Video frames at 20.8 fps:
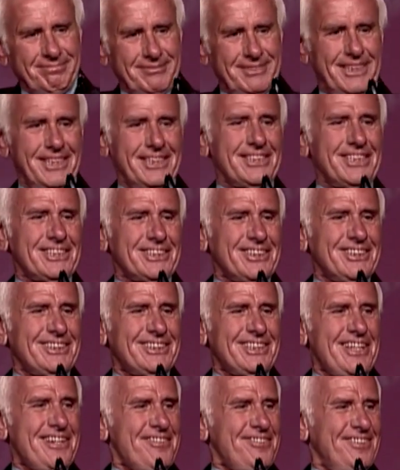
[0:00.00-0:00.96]
Isn't this good
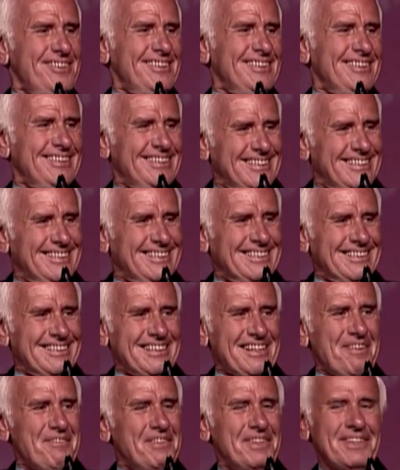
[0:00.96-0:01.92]
stuff?
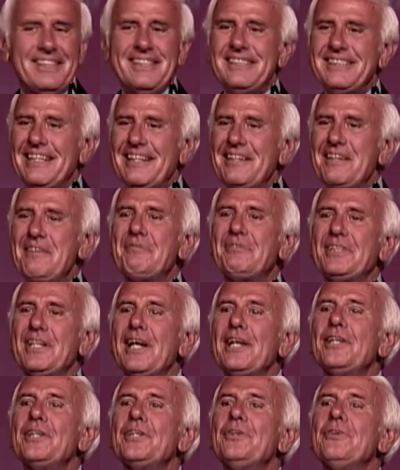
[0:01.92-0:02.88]
I mean, I'm
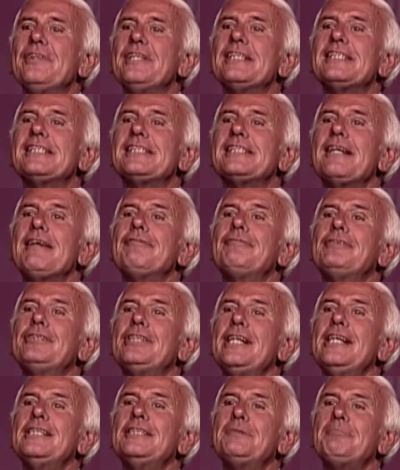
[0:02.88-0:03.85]
telling you, this stuff
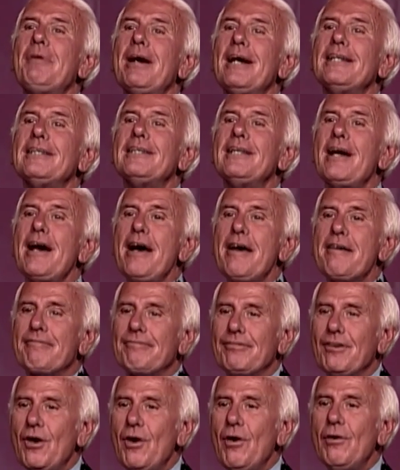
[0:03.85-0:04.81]
changed my
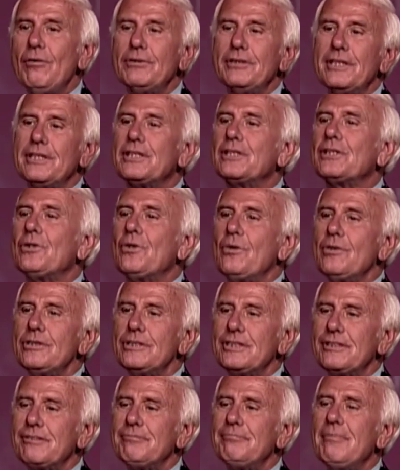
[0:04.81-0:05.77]
life, altered the
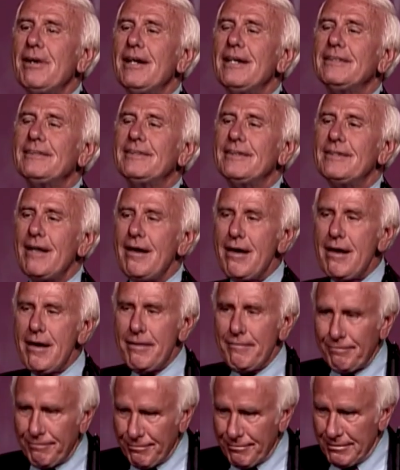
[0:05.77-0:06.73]
course of my
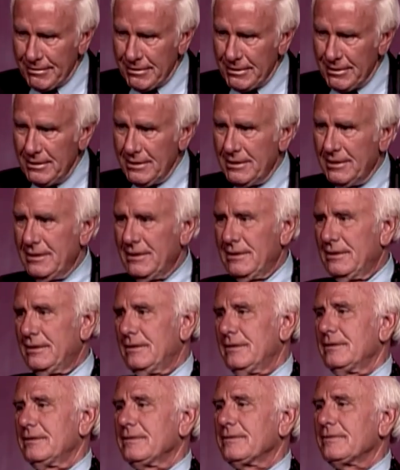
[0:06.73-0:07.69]
life.
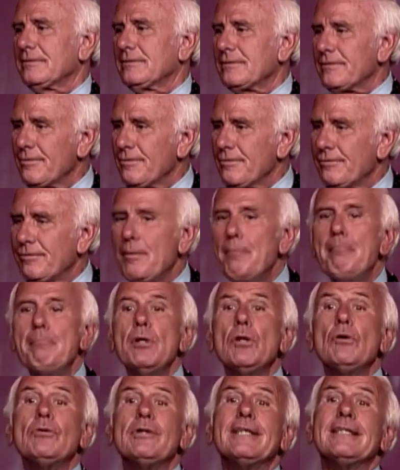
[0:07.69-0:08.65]
From
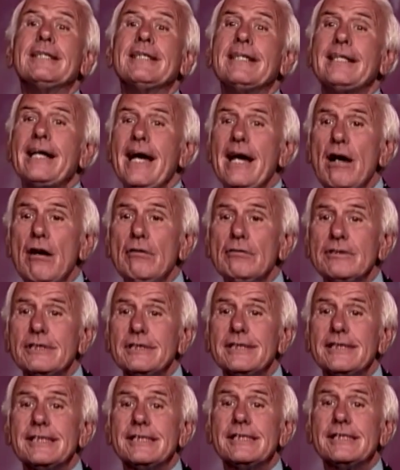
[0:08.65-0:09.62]
milking
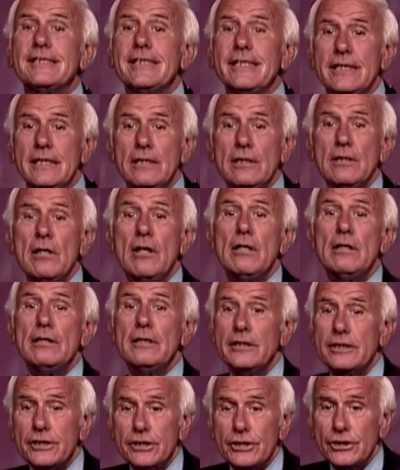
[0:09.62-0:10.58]
cows to sitting
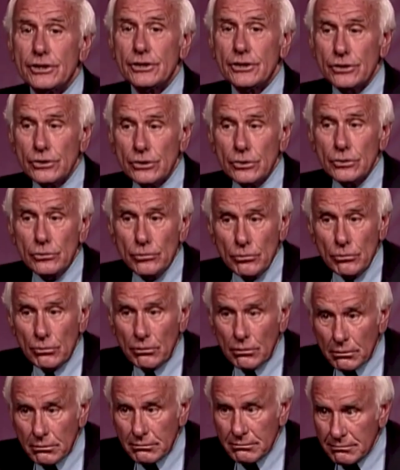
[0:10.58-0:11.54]
on this
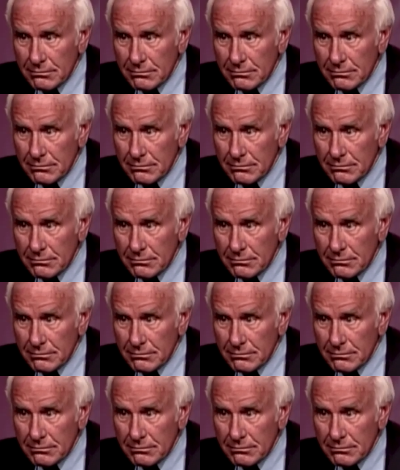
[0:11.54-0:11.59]
stool.